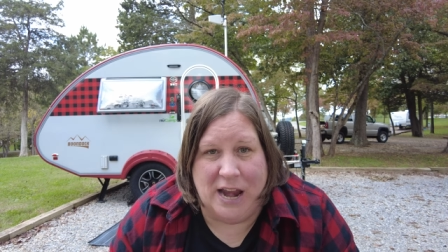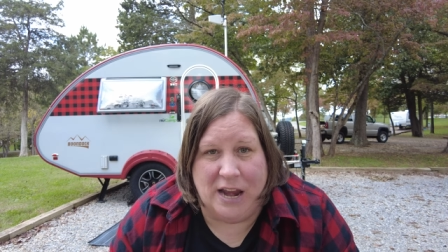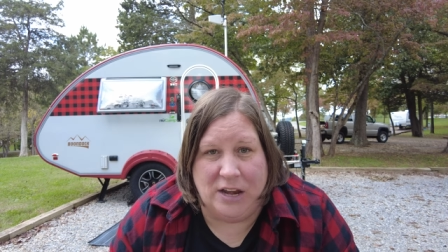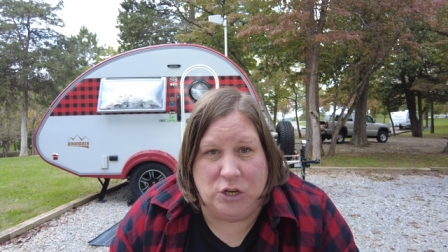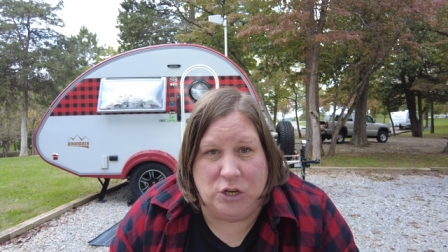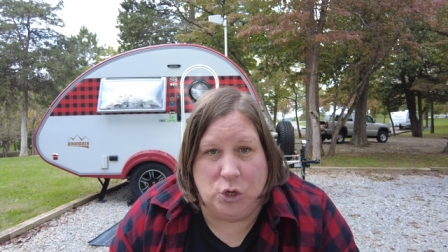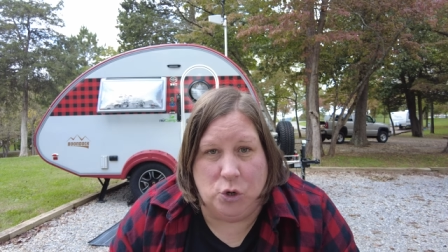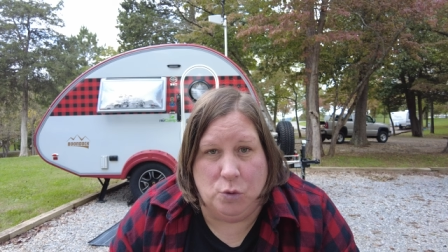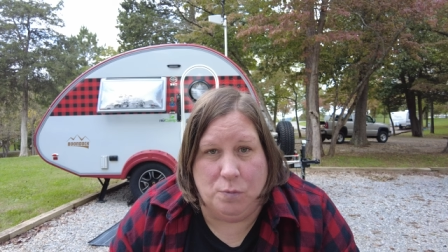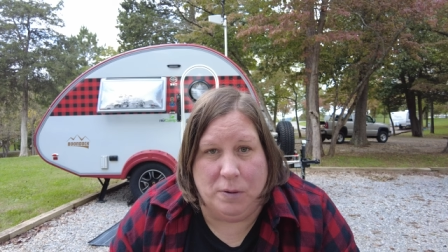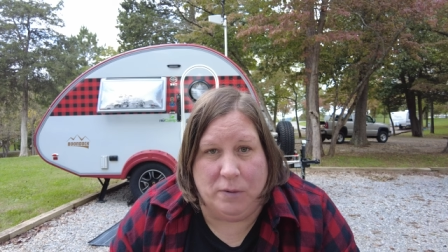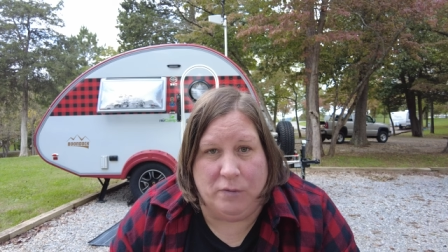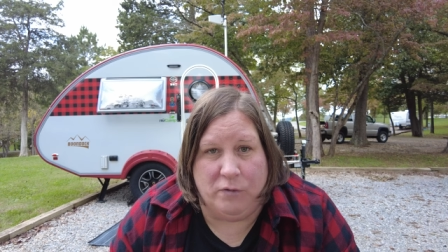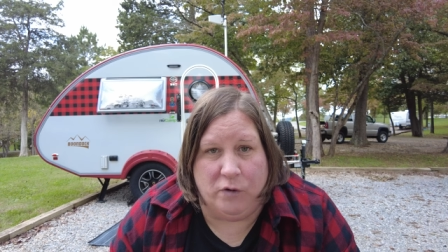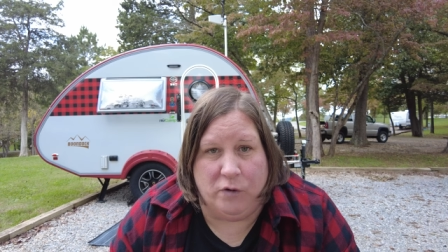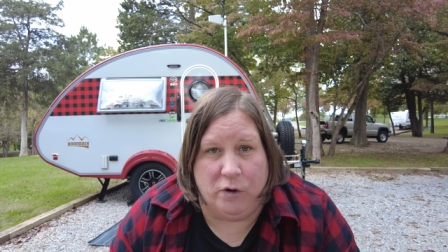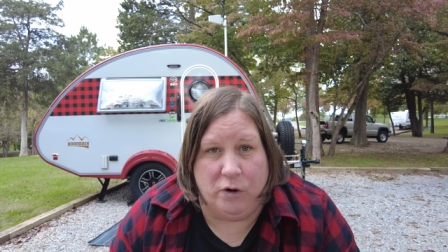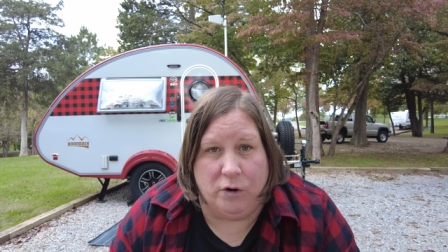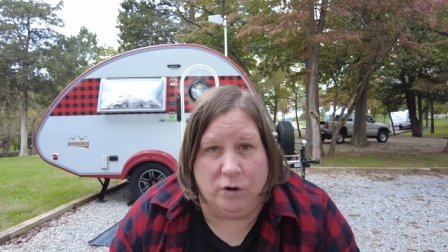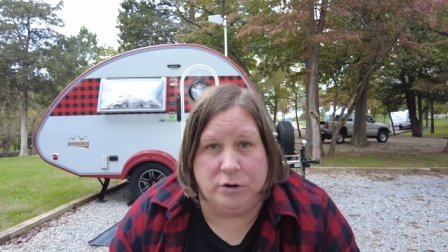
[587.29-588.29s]
I do
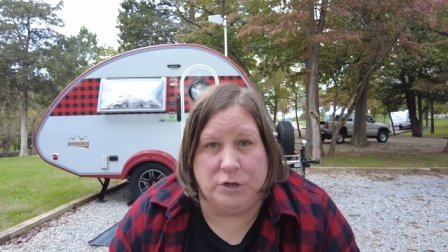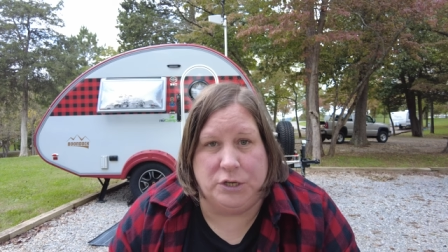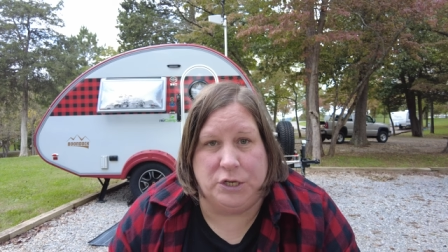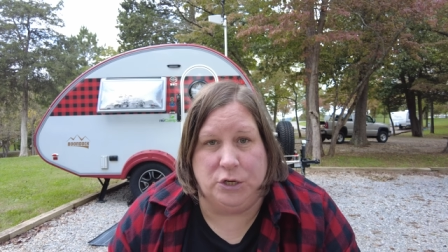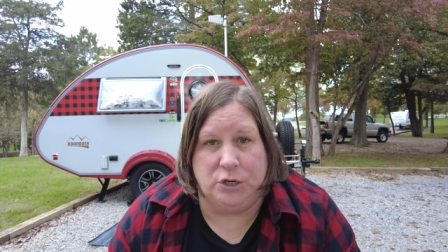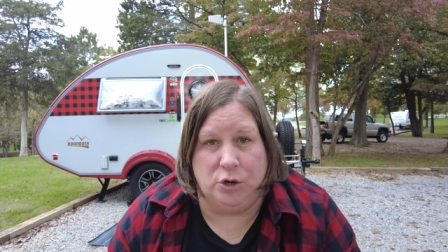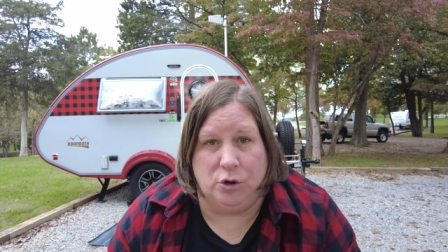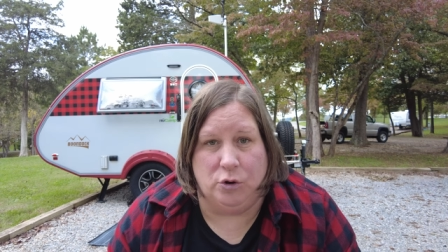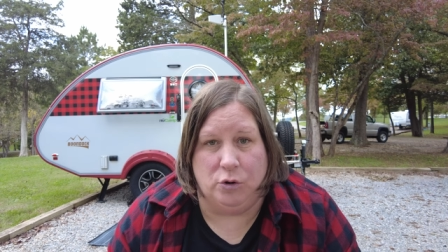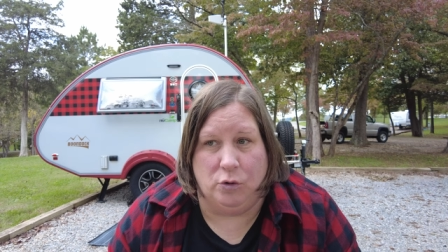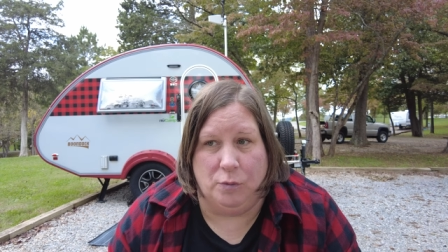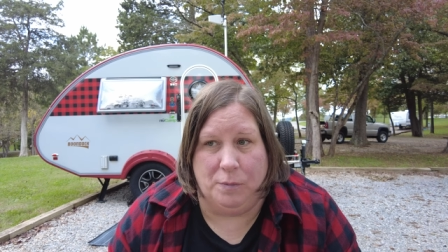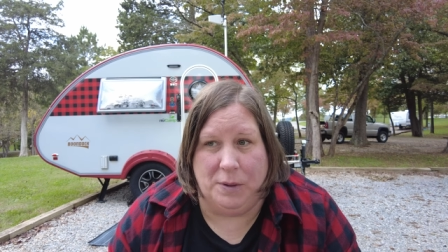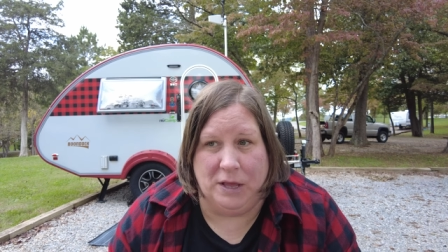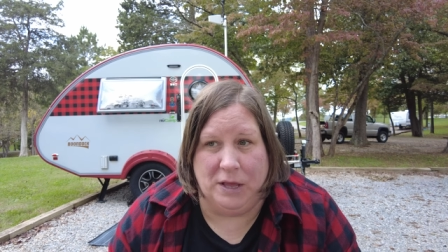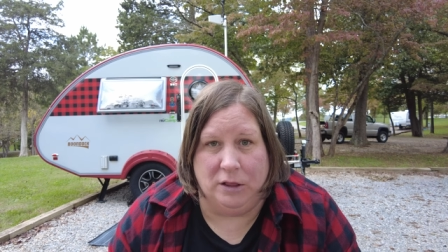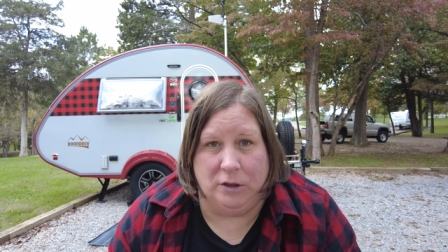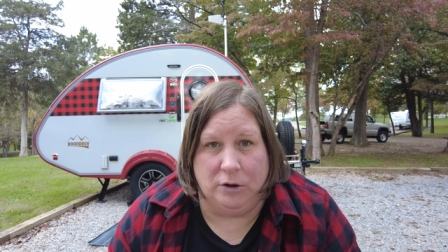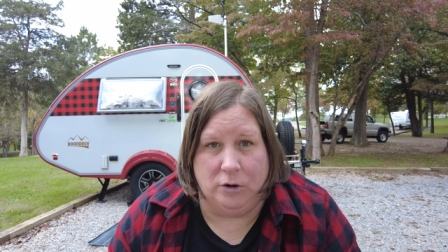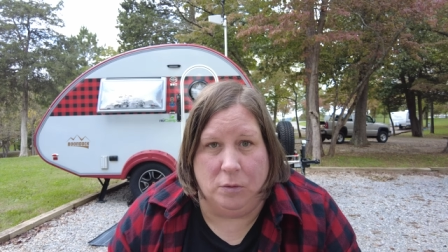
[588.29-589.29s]
prefer to
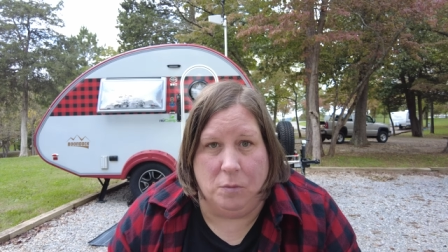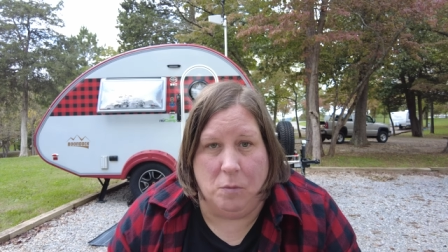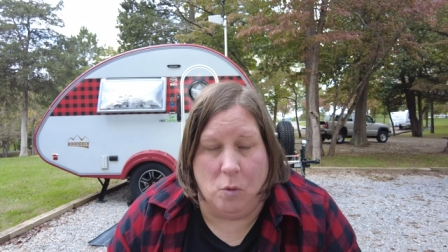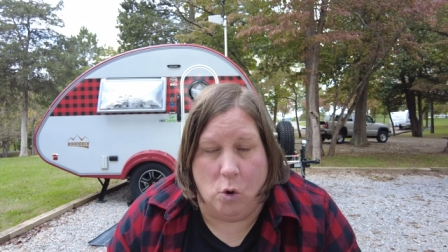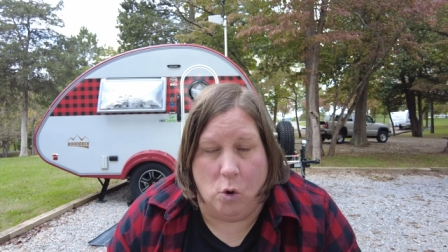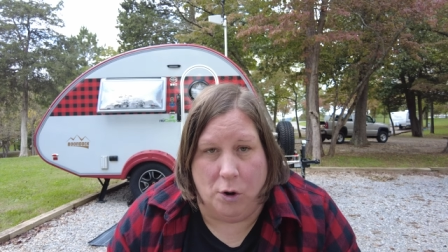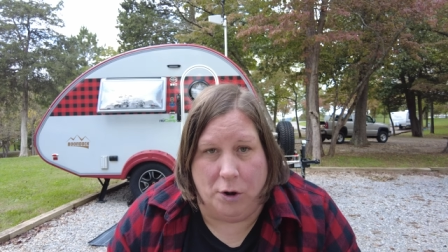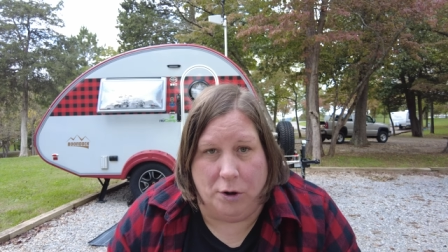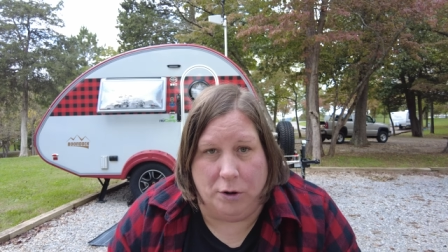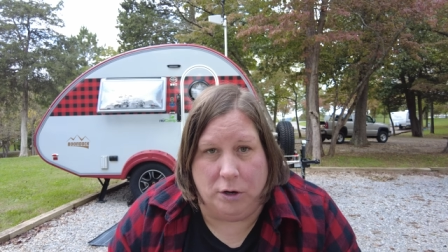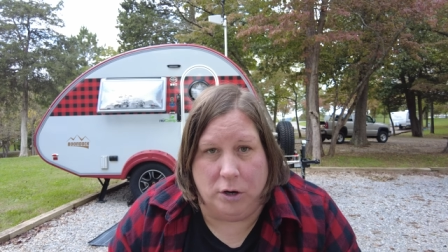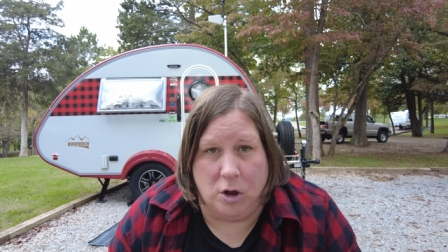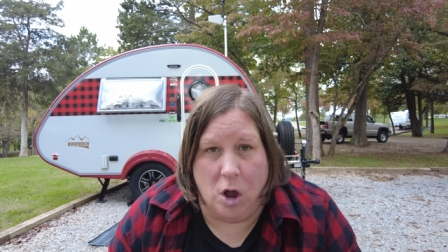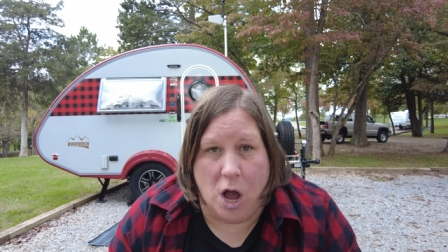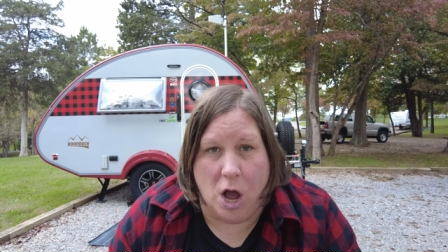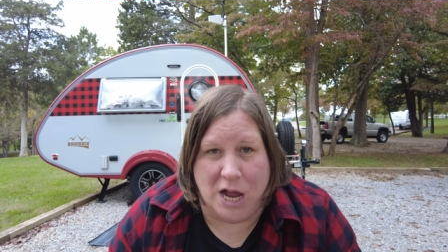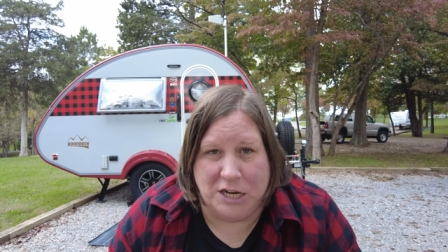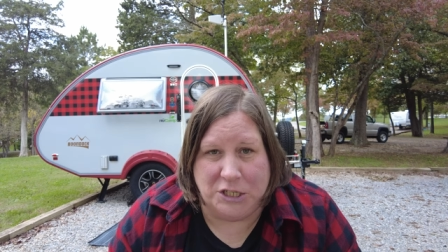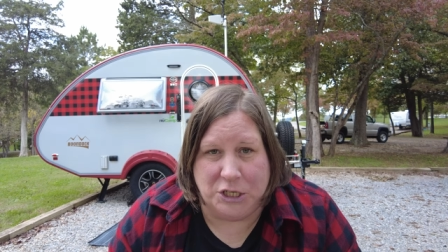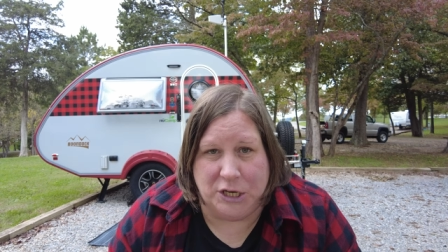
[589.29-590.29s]
be a little more
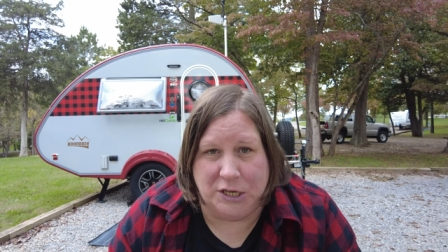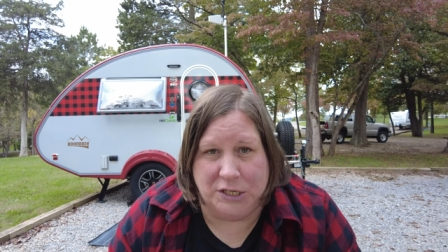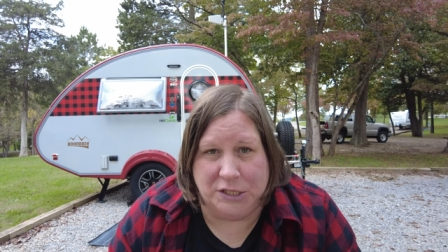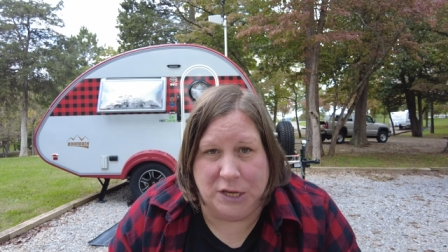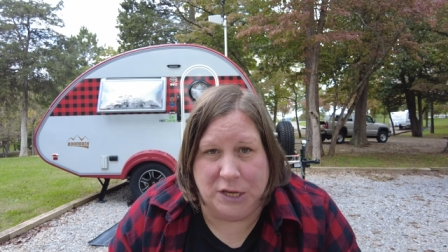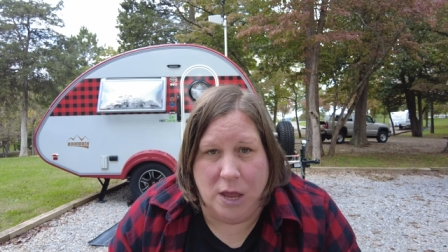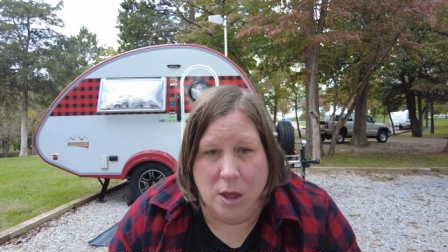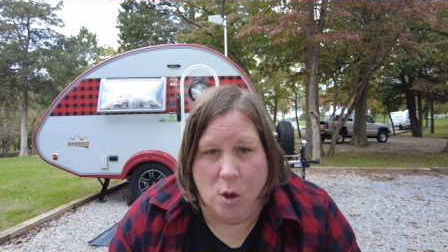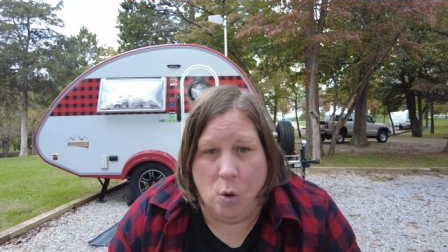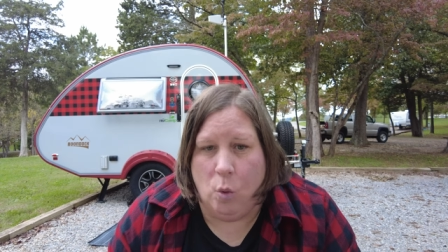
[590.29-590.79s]
cautious.